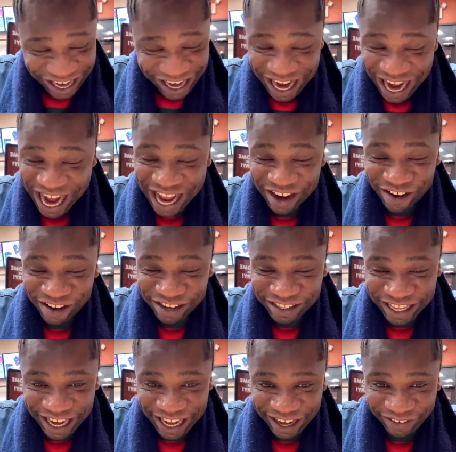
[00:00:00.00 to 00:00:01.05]
I don't
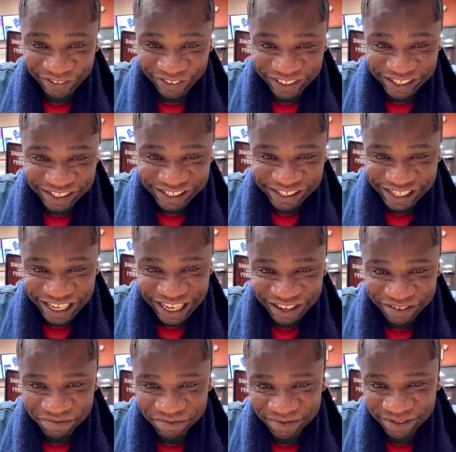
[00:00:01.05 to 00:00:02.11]
tire for this
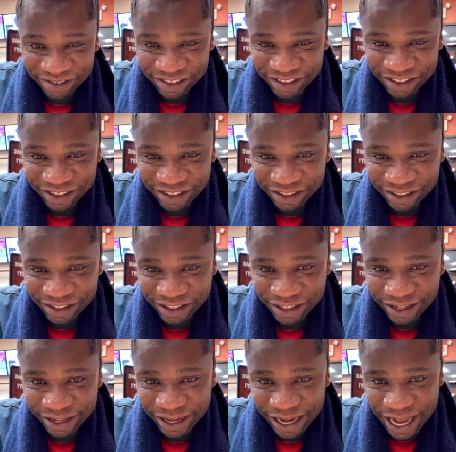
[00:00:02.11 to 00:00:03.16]
name.
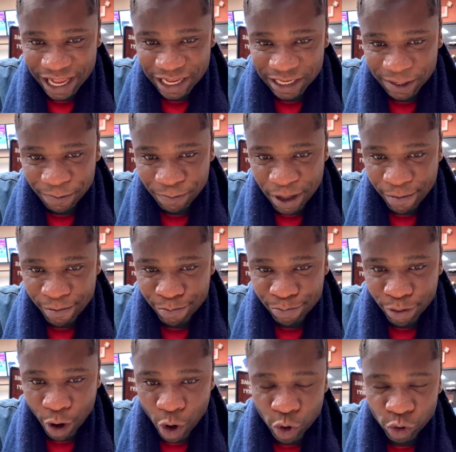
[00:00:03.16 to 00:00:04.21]
Aspen
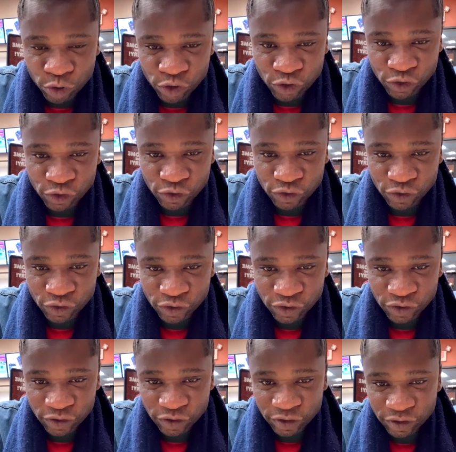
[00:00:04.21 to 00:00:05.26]
Balls.
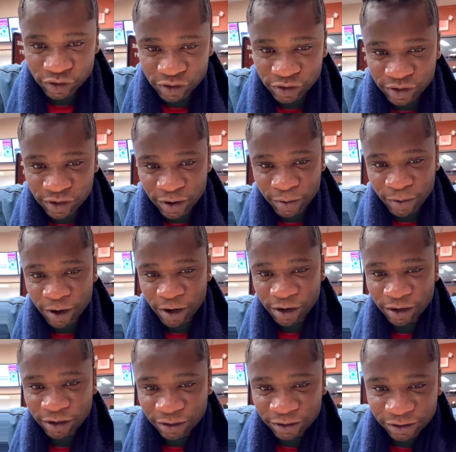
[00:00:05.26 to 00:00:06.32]
Momo,
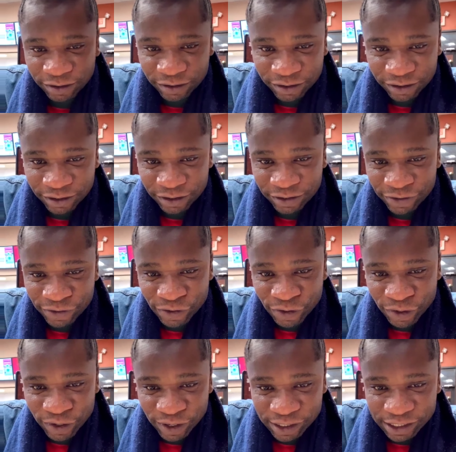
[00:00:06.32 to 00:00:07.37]
you
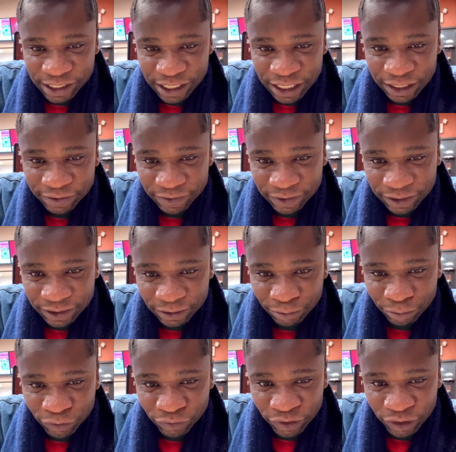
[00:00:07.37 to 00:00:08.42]
know yourself.
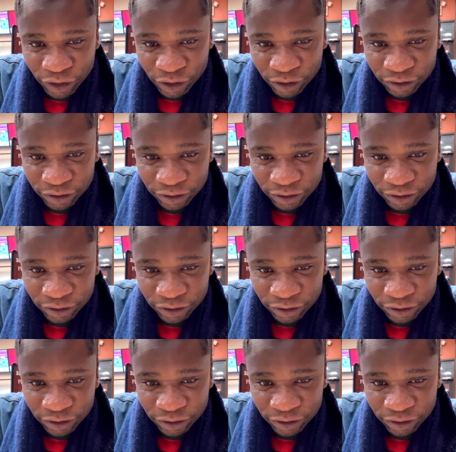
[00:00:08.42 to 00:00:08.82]
Moving on.